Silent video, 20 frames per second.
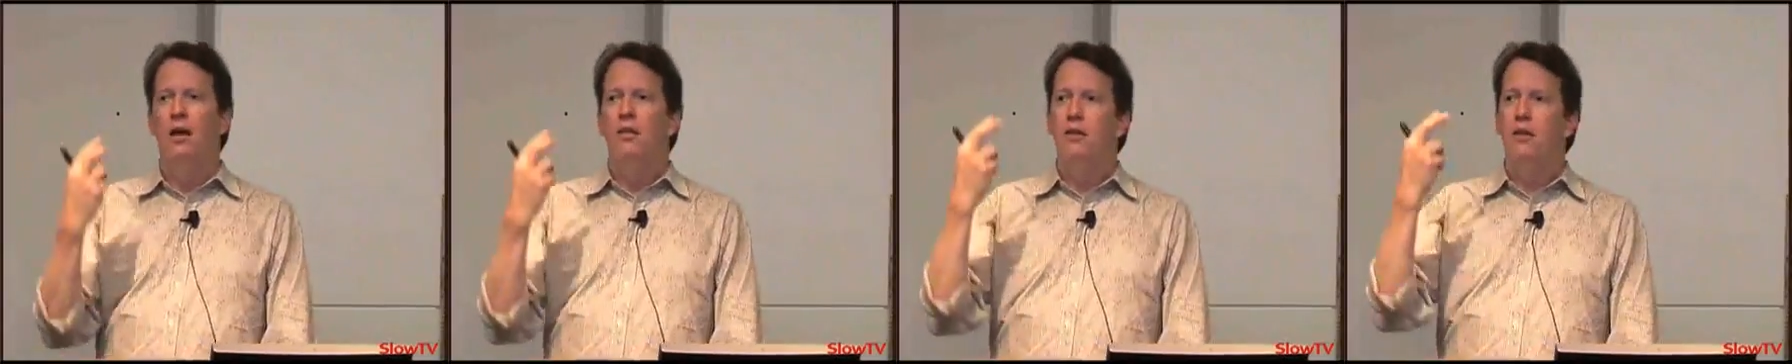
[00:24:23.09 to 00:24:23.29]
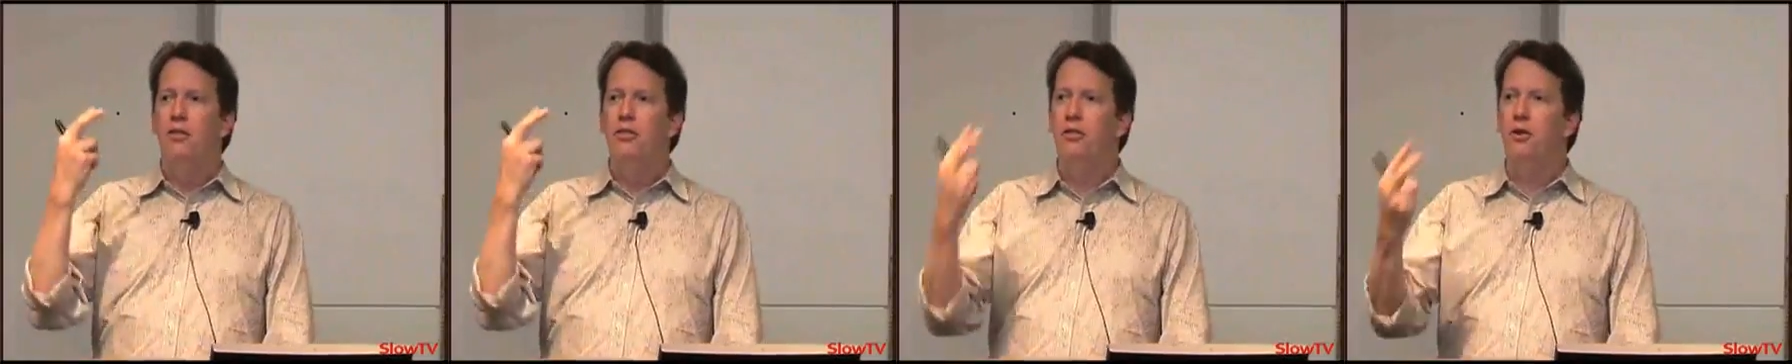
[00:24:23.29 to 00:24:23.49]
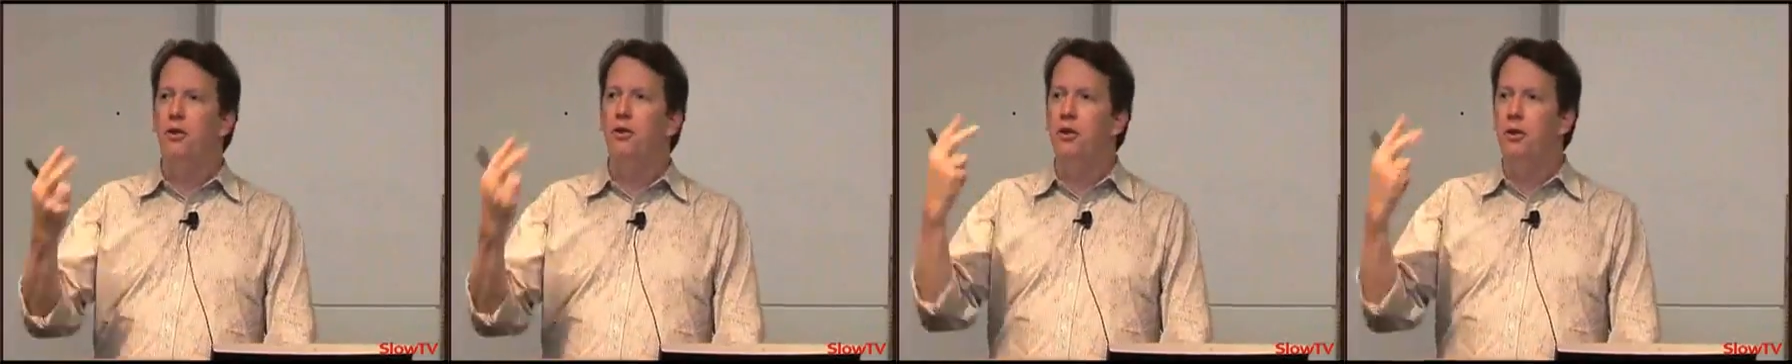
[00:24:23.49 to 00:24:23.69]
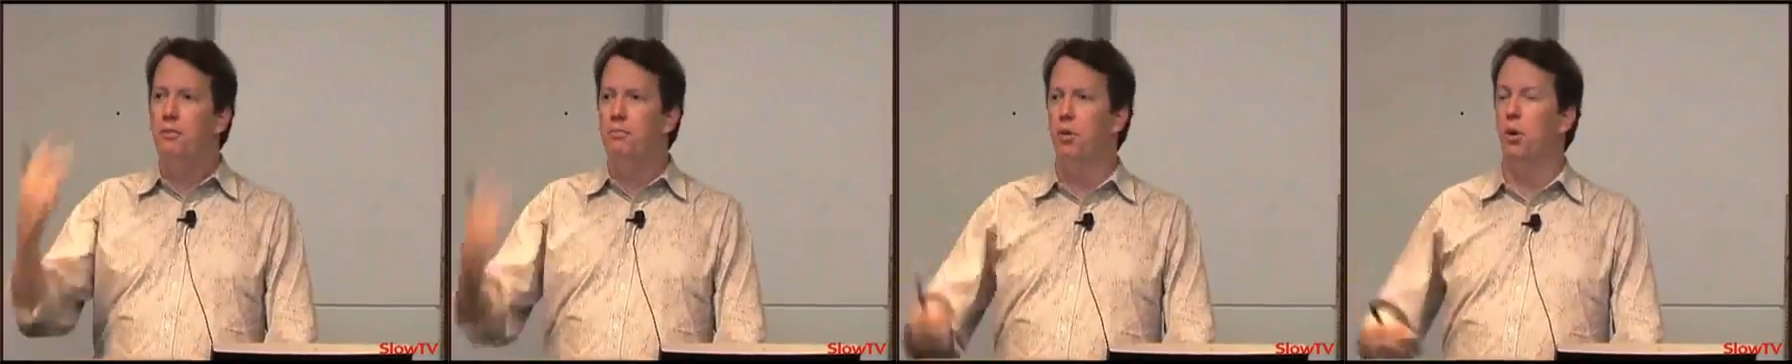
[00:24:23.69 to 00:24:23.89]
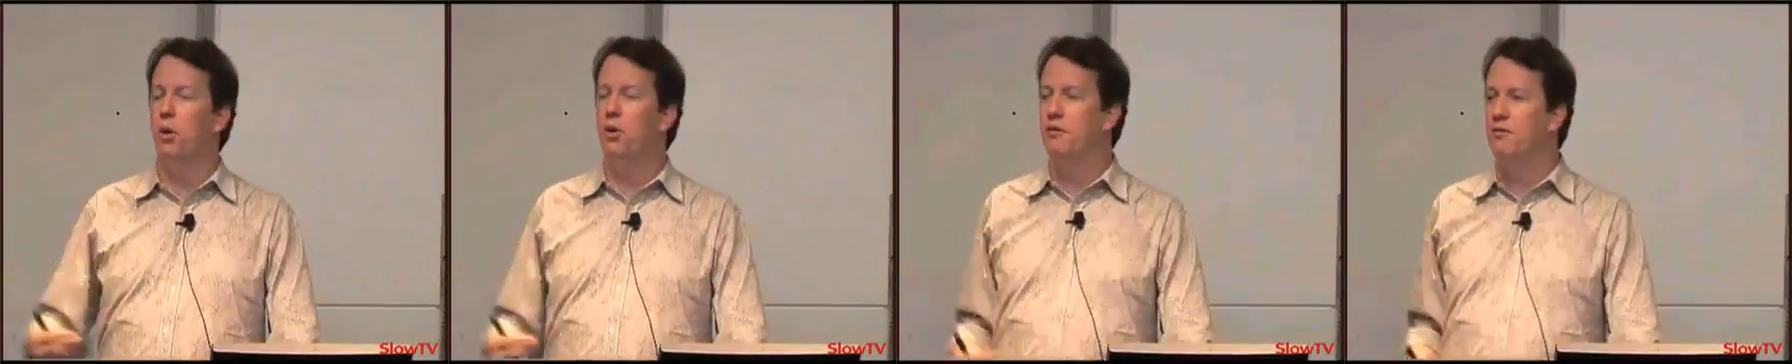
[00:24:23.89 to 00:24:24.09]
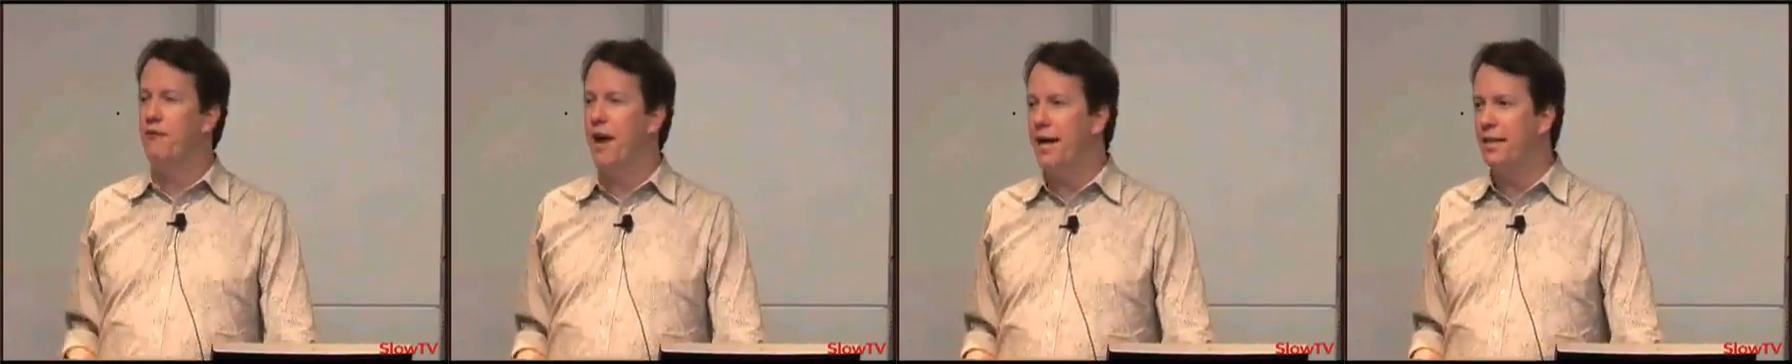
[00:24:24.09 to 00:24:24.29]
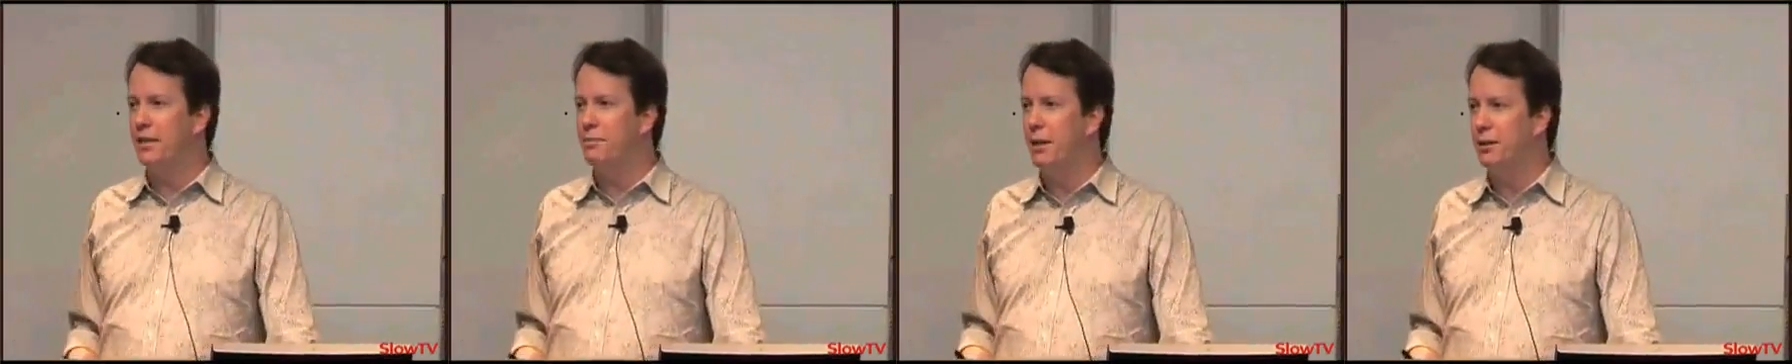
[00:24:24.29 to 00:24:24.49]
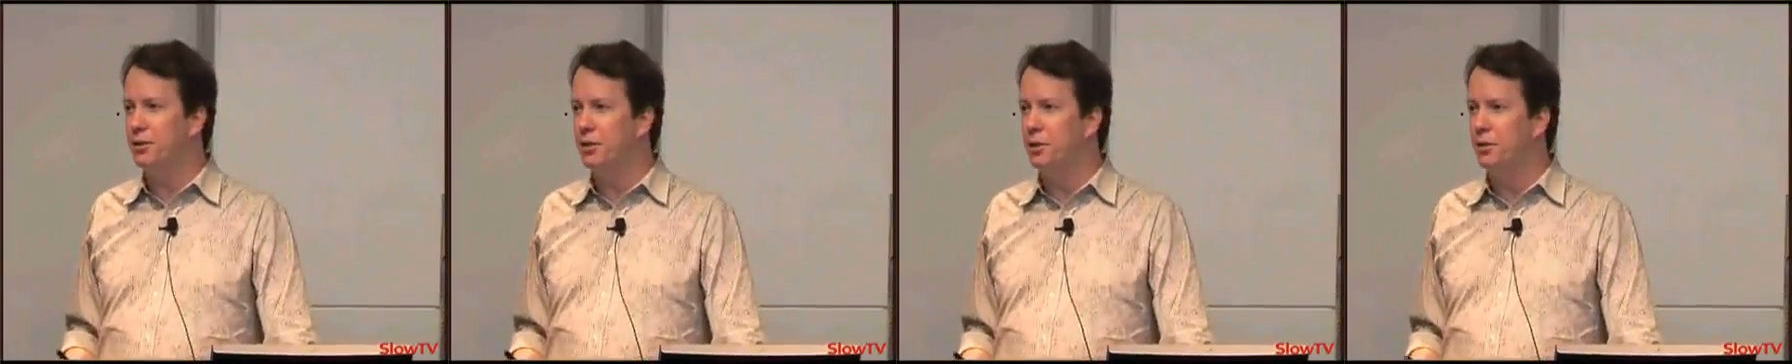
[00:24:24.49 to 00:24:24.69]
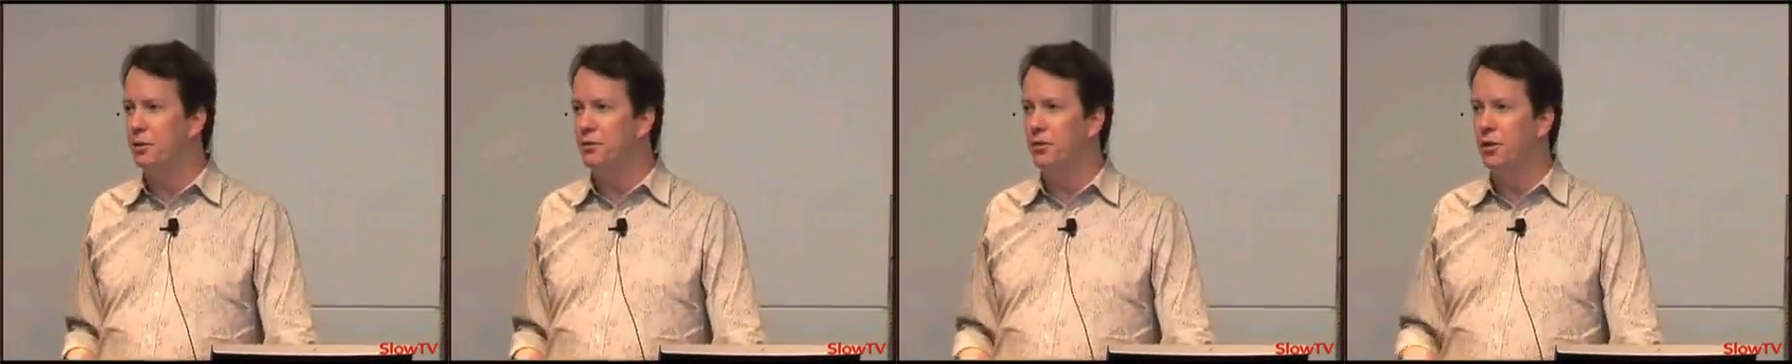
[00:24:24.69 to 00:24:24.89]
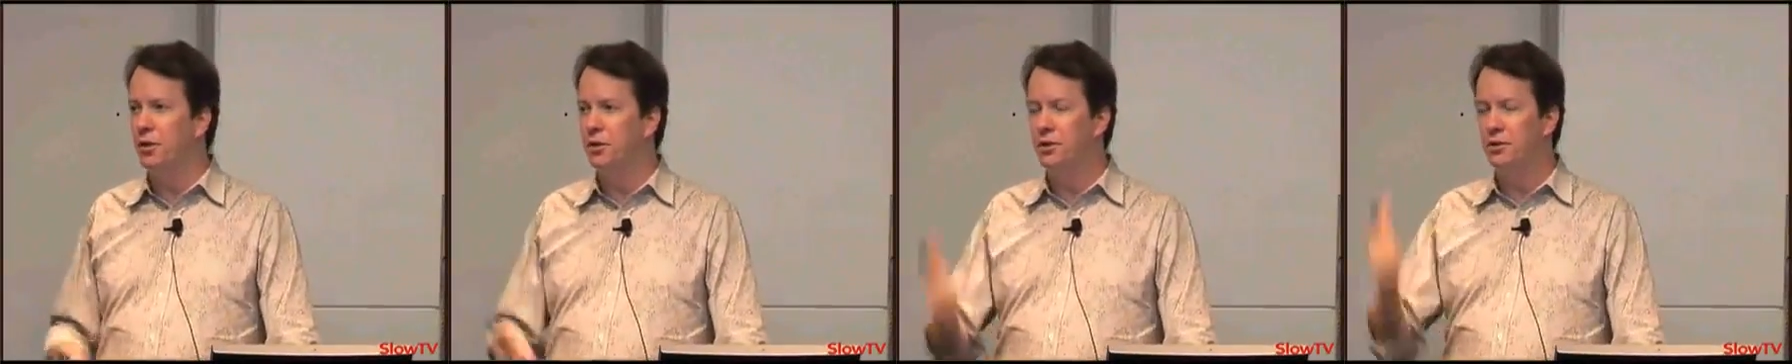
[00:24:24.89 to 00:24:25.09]
The third important fact about the
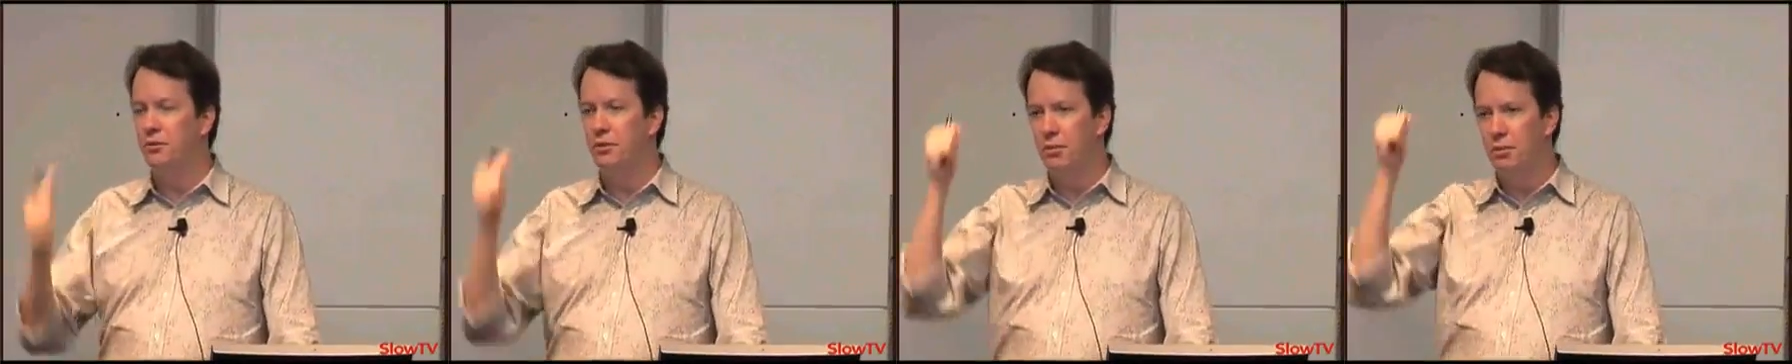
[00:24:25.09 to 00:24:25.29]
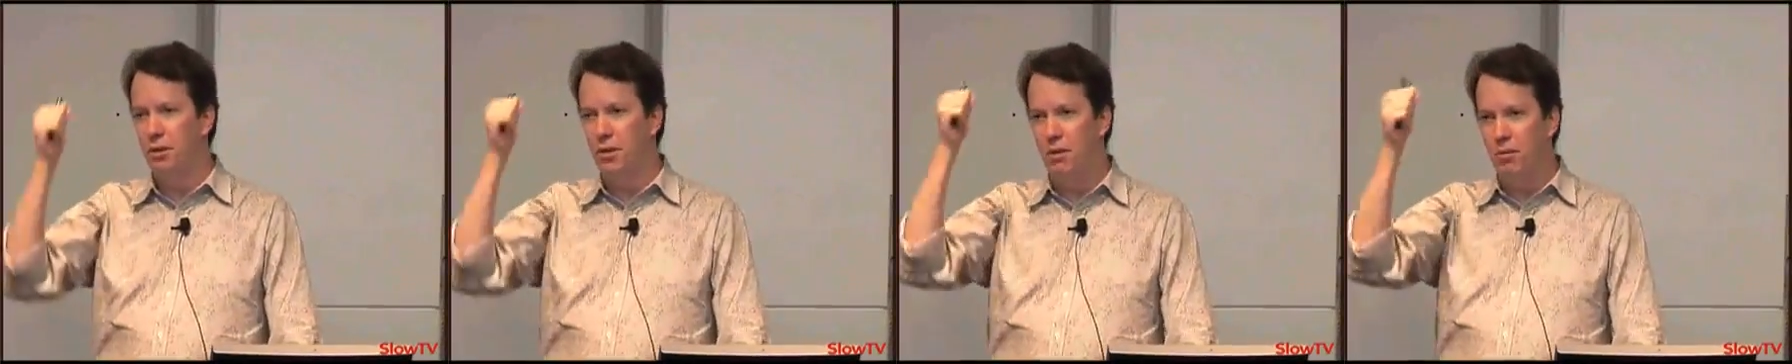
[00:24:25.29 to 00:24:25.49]
universe, remember,